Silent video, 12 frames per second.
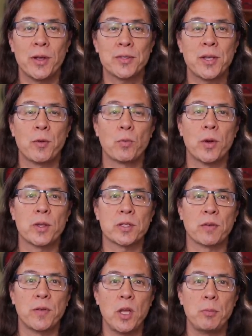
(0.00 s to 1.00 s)
is a risk
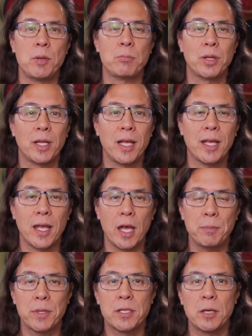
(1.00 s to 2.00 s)
of human plague
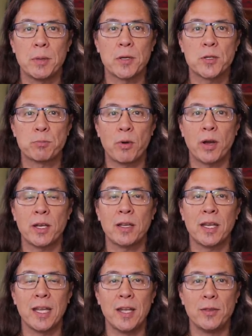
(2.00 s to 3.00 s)
epidemic
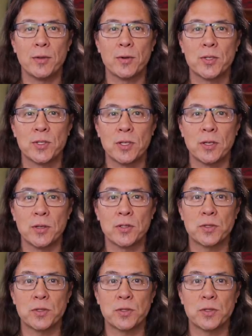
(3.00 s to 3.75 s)
spreading in their cities,